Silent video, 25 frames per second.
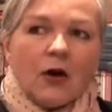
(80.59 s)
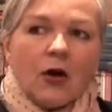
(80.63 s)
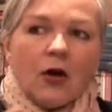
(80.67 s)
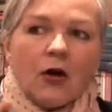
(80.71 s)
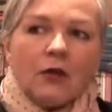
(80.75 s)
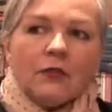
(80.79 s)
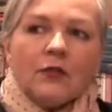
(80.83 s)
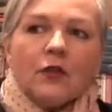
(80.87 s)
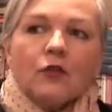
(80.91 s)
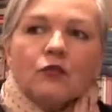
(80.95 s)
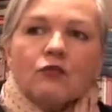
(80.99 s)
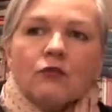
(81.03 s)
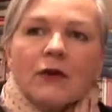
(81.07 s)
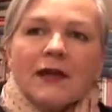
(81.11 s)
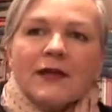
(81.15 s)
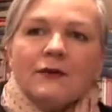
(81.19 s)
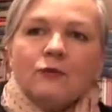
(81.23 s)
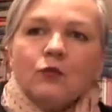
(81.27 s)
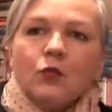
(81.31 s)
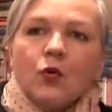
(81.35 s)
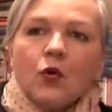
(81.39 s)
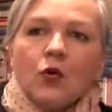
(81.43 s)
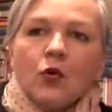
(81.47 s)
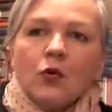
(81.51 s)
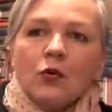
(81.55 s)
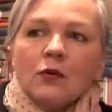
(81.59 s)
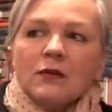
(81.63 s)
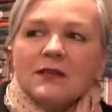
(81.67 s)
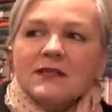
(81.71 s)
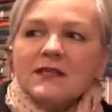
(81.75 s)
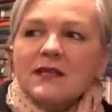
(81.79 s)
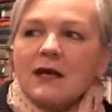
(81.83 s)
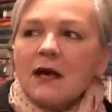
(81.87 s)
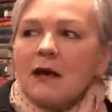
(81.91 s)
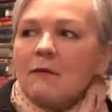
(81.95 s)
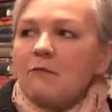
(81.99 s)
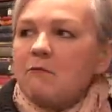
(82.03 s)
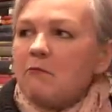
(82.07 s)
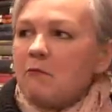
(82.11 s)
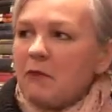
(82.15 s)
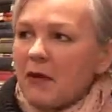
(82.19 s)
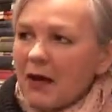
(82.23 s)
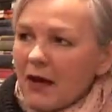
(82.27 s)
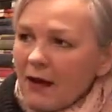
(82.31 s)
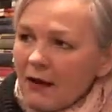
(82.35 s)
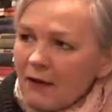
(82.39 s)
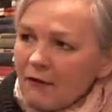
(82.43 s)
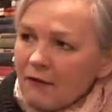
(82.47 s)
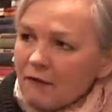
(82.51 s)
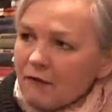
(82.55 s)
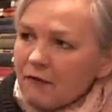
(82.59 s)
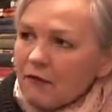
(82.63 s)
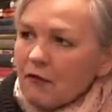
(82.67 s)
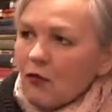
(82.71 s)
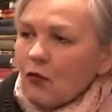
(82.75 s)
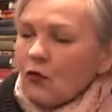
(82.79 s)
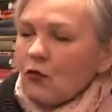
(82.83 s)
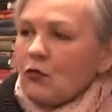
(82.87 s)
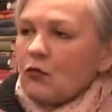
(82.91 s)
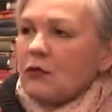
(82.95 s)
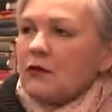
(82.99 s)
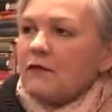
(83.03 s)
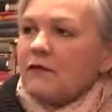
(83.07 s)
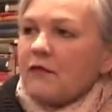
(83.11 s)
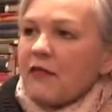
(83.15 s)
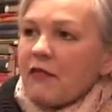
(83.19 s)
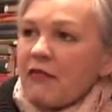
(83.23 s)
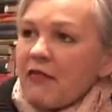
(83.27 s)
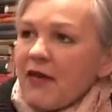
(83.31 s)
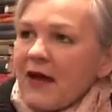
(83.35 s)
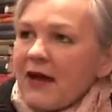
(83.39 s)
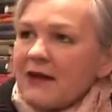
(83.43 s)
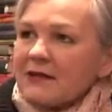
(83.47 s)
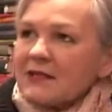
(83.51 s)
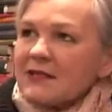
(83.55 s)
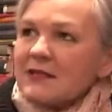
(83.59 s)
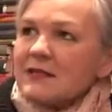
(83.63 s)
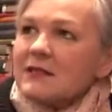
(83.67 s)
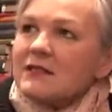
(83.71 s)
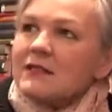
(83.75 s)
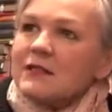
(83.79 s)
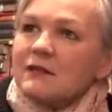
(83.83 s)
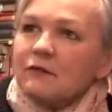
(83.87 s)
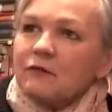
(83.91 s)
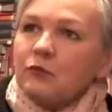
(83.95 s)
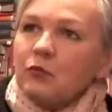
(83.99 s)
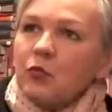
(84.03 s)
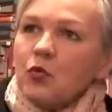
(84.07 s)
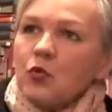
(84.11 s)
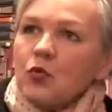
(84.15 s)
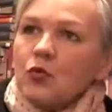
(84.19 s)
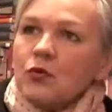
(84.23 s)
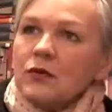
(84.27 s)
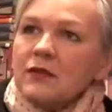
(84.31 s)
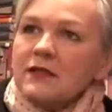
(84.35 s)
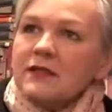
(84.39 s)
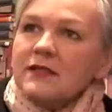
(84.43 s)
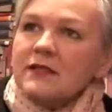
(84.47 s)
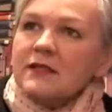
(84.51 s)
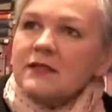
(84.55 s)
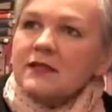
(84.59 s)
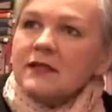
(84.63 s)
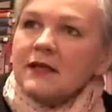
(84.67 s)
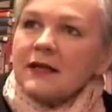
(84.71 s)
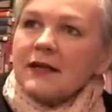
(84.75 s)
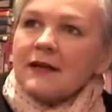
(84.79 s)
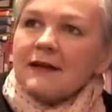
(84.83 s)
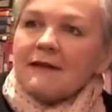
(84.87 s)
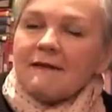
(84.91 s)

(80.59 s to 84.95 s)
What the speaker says: On the red walls above all of the thousands of books,